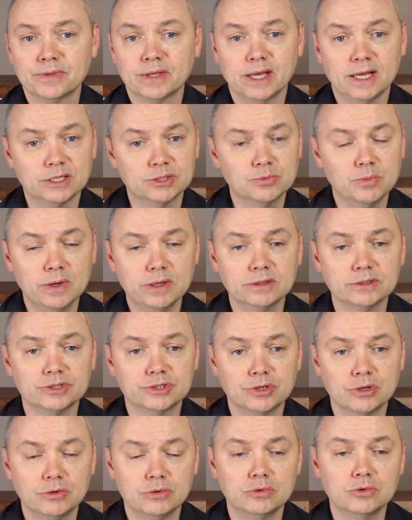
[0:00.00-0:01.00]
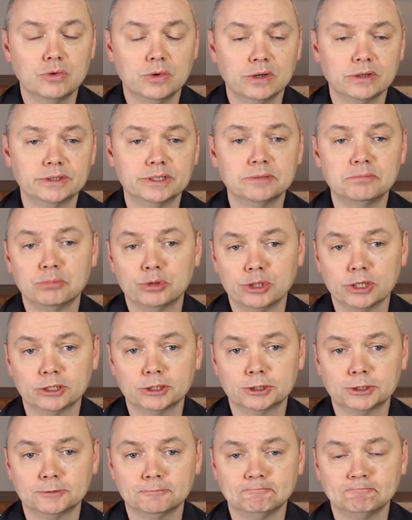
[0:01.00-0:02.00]
as well as tone quality
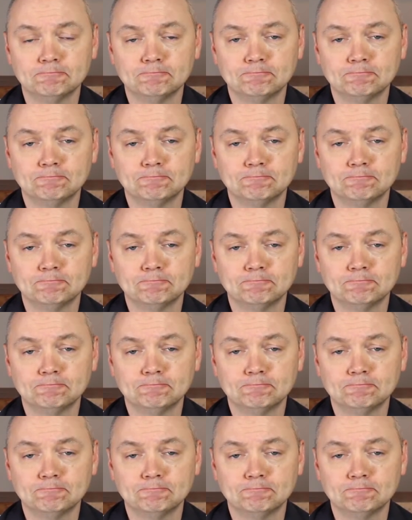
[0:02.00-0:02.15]
production.